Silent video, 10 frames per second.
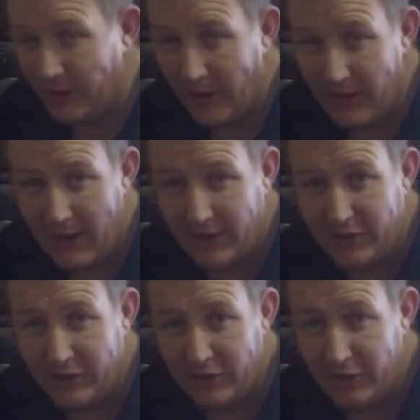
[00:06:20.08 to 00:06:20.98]
uh, the action
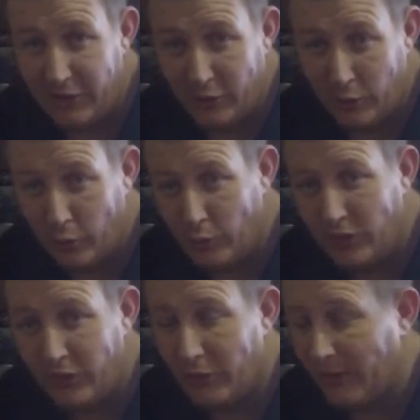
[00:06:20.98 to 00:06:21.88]
is, is
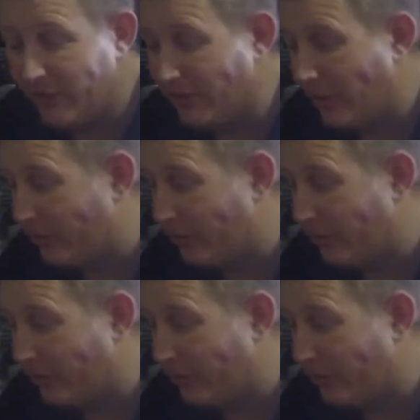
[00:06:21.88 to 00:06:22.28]
which direction those